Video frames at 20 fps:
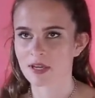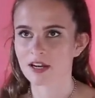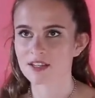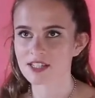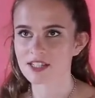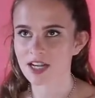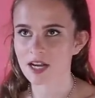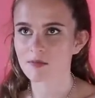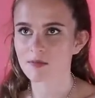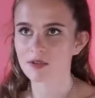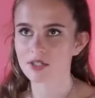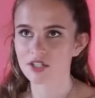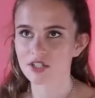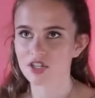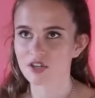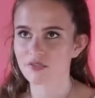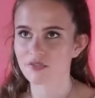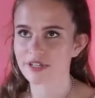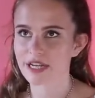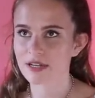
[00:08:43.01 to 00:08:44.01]
It looks like I'm
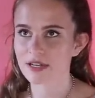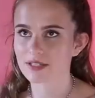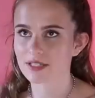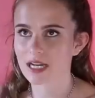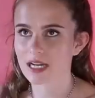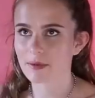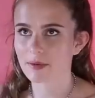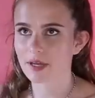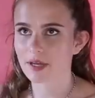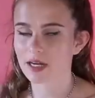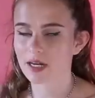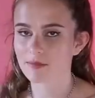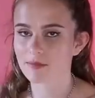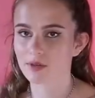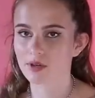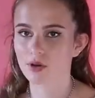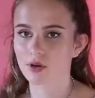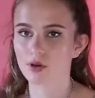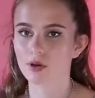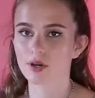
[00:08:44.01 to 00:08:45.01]
auditioning for Downton Abbey and
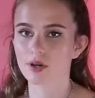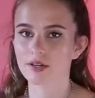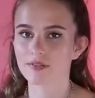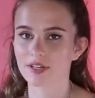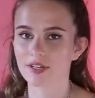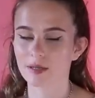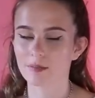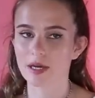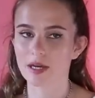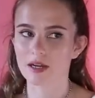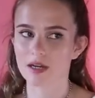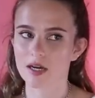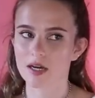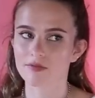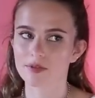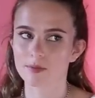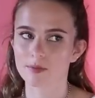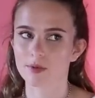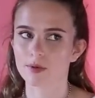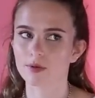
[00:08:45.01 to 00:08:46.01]
I'm not, I feel a bit
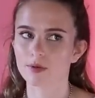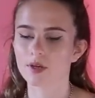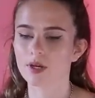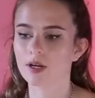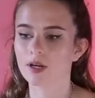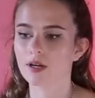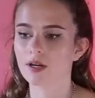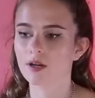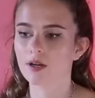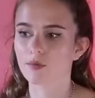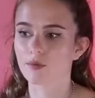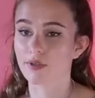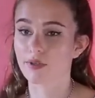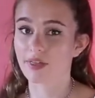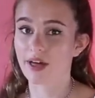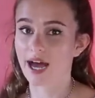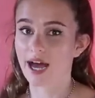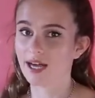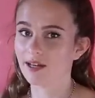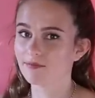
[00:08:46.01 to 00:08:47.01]
uncomfortable with
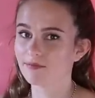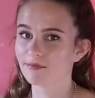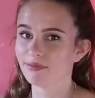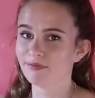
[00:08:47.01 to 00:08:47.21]
that.